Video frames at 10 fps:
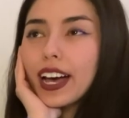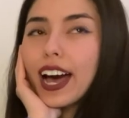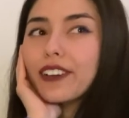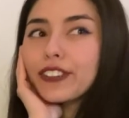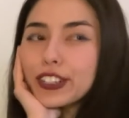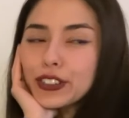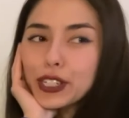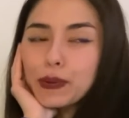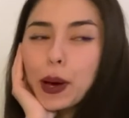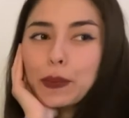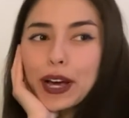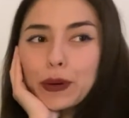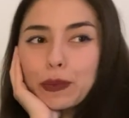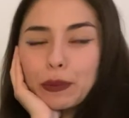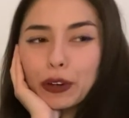I first learned
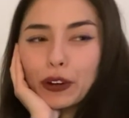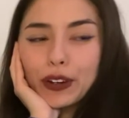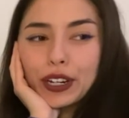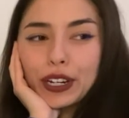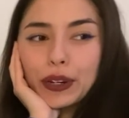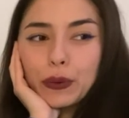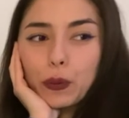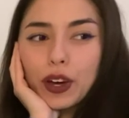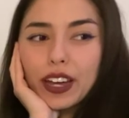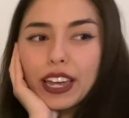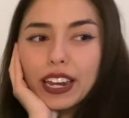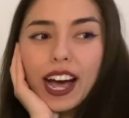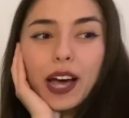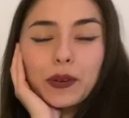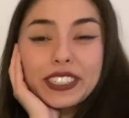about biomimicry when
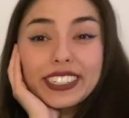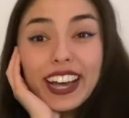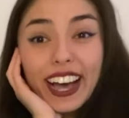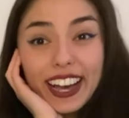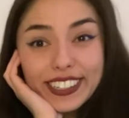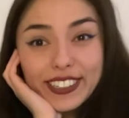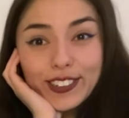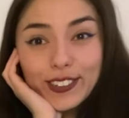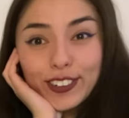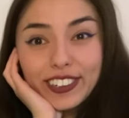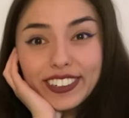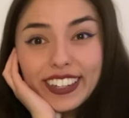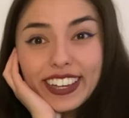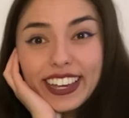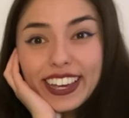I was in high school,
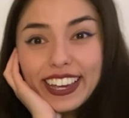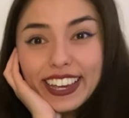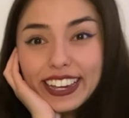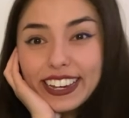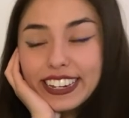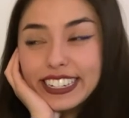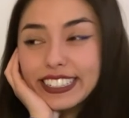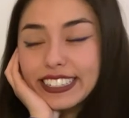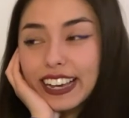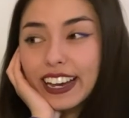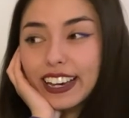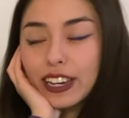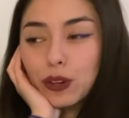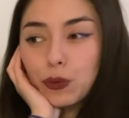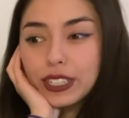and
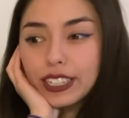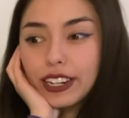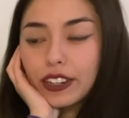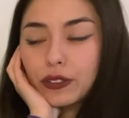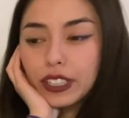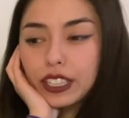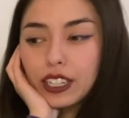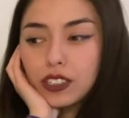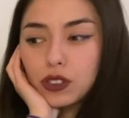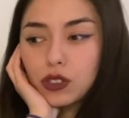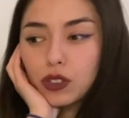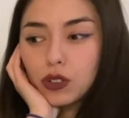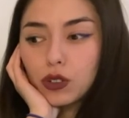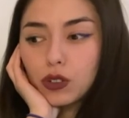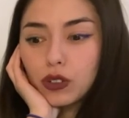I was getting really
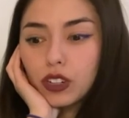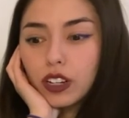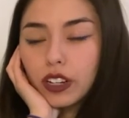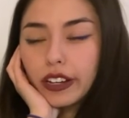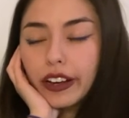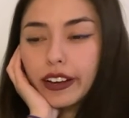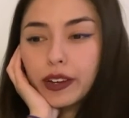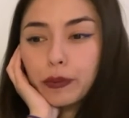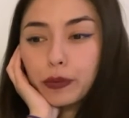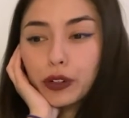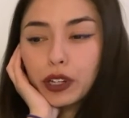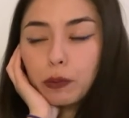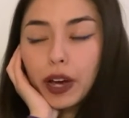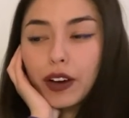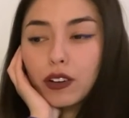into learning
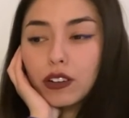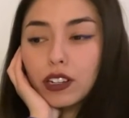about